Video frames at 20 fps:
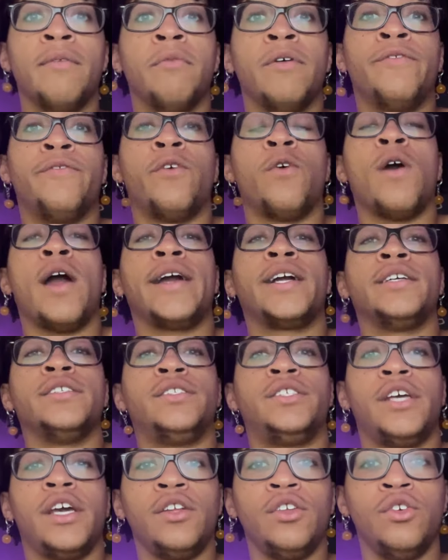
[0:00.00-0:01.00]
before I
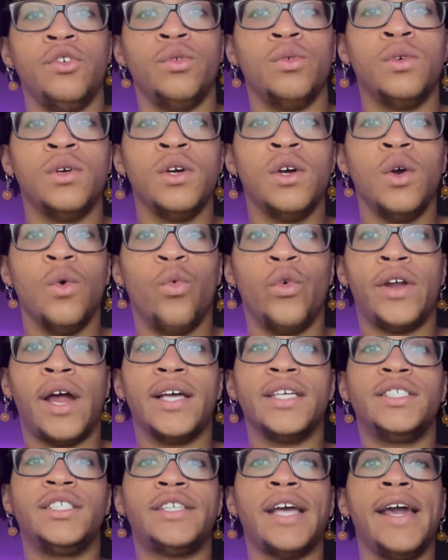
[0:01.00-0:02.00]
continue. When I
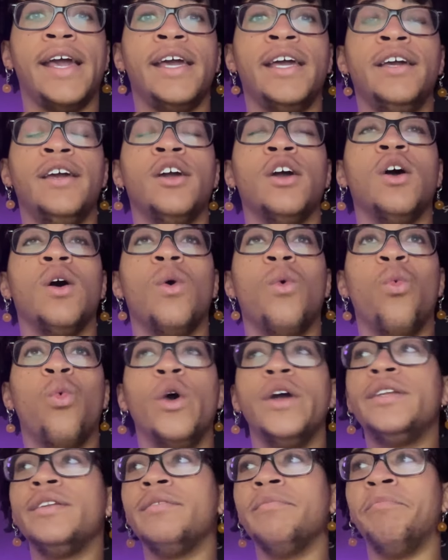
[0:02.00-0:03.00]
say
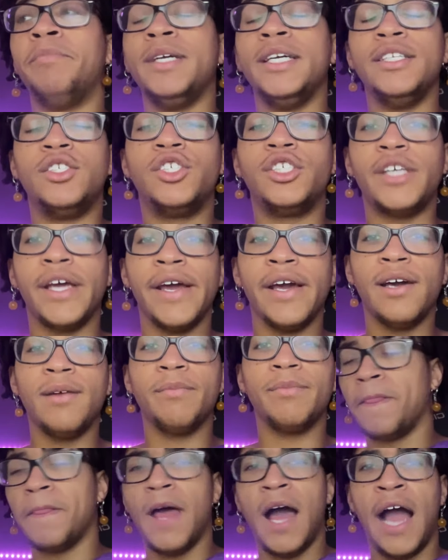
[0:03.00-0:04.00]
wouldn't be
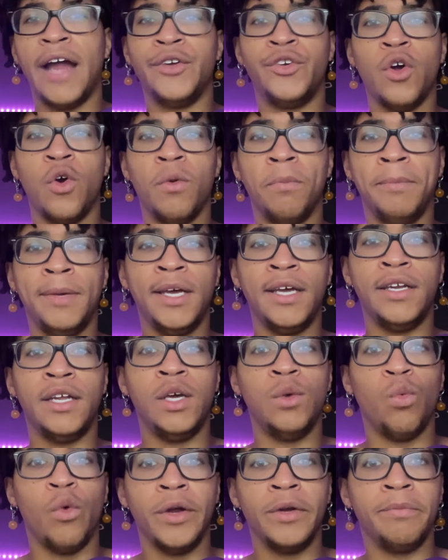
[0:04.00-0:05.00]
champ, I don't mean
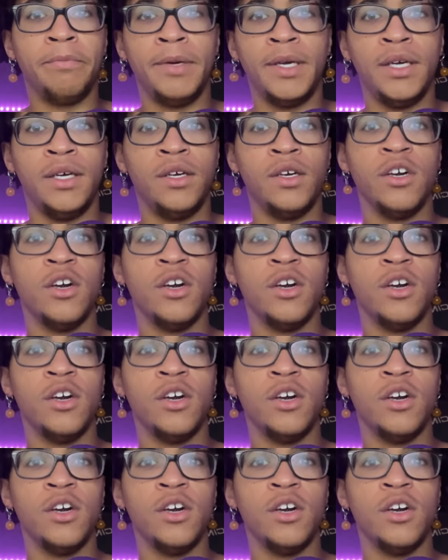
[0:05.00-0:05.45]
he wouldn't be